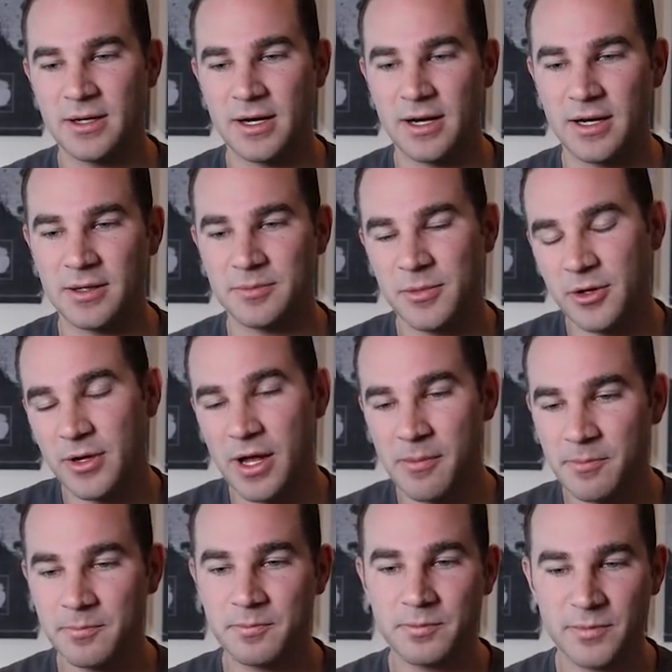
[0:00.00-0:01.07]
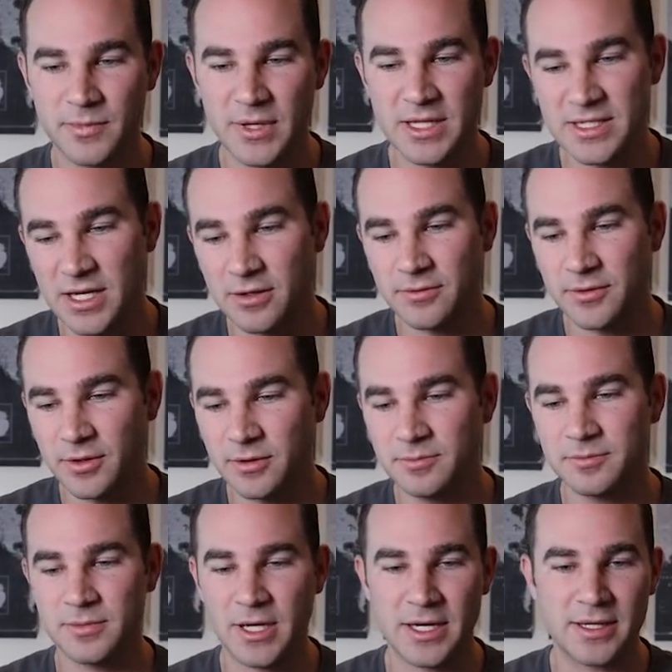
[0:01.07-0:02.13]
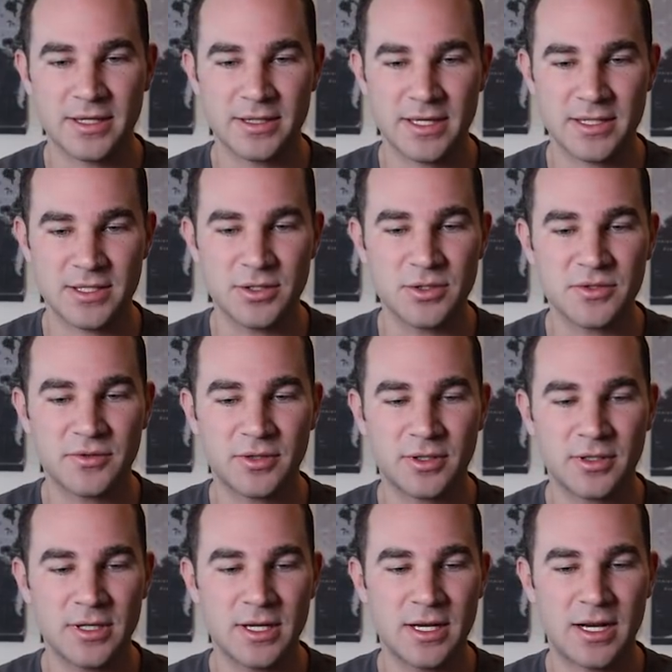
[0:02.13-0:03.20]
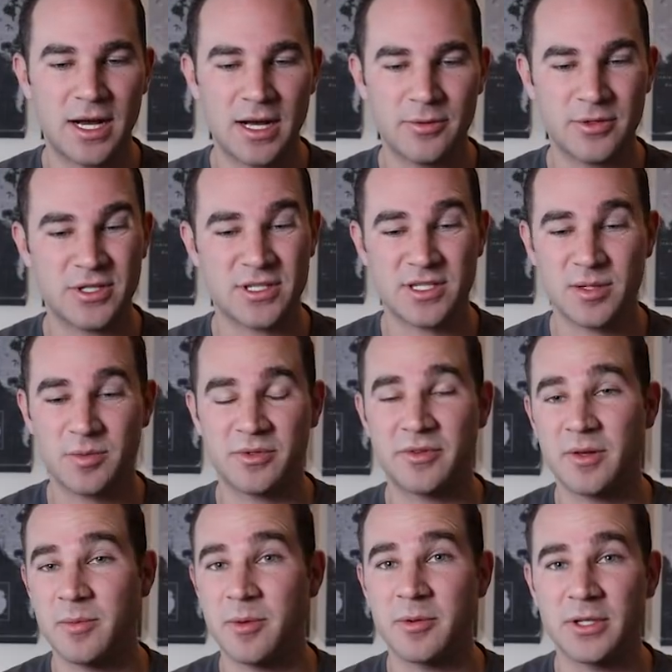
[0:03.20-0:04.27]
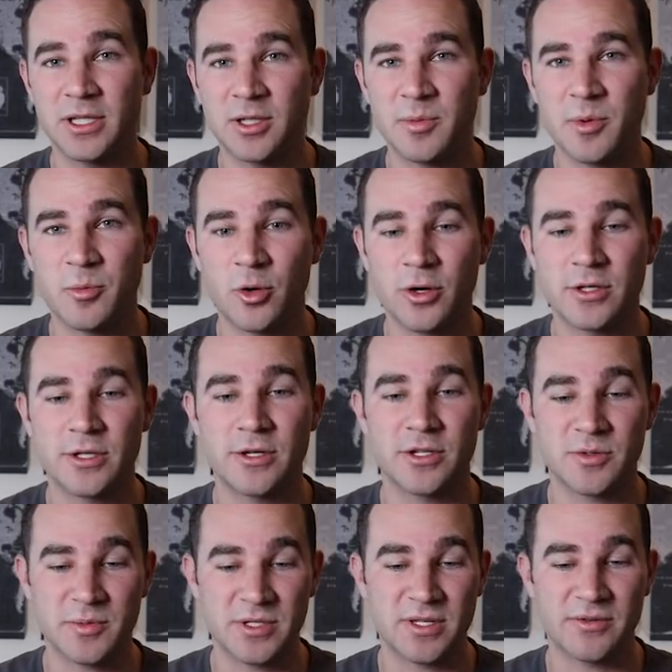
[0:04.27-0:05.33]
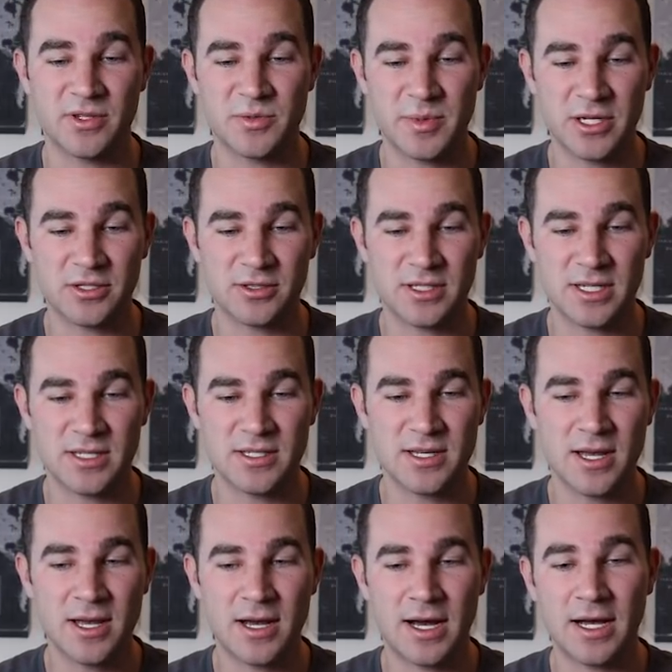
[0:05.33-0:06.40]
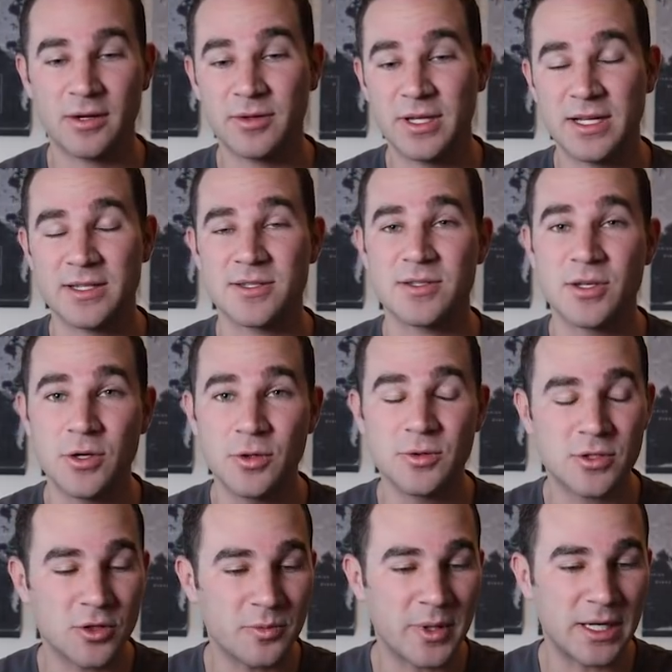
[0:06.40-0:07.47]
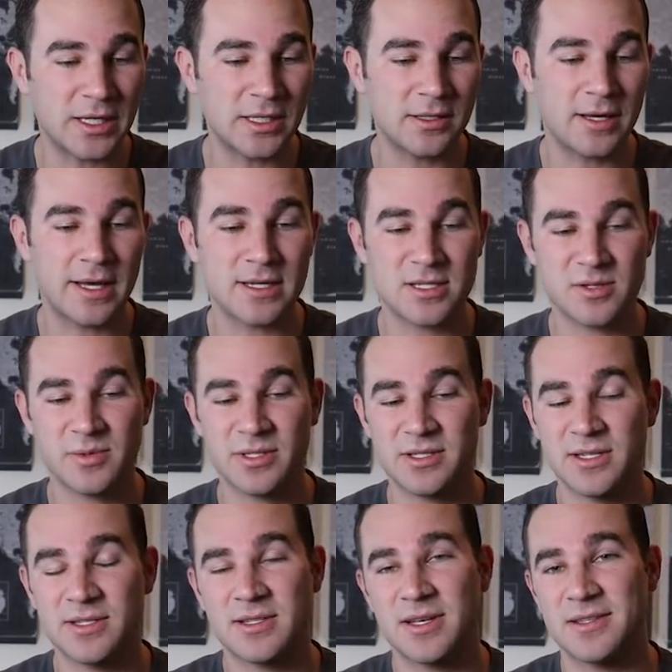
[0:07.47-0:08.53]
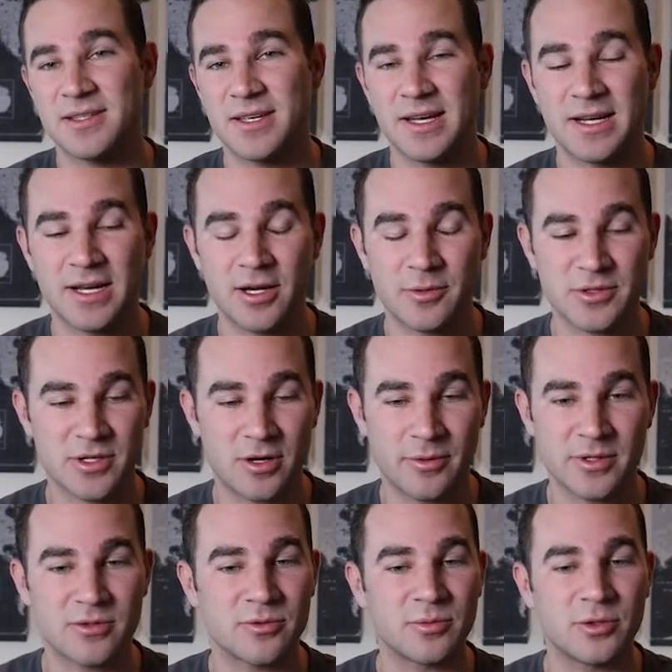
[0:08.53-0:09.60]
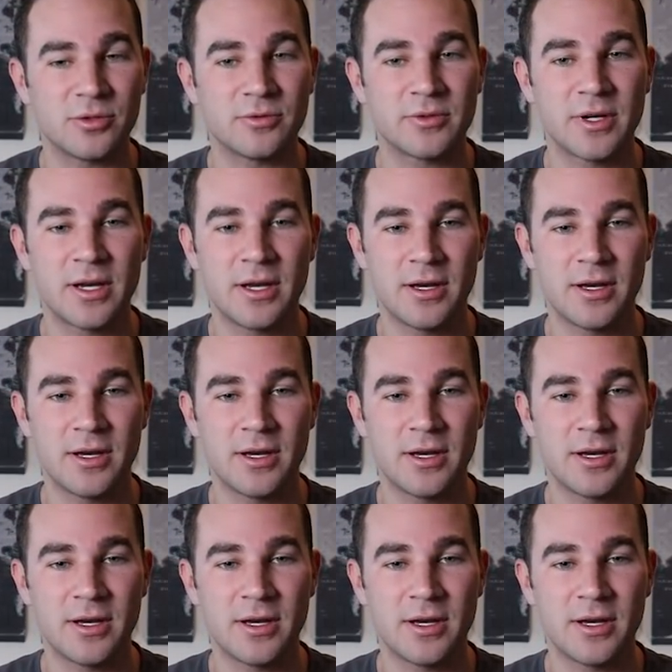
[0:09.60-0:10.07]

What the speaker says: Okay, it's helpful. I think that's useful. I would just simplify maybe a little bit more to your specific specialties. I don't think it's too many. HTML, CSS, again, I almost always remove.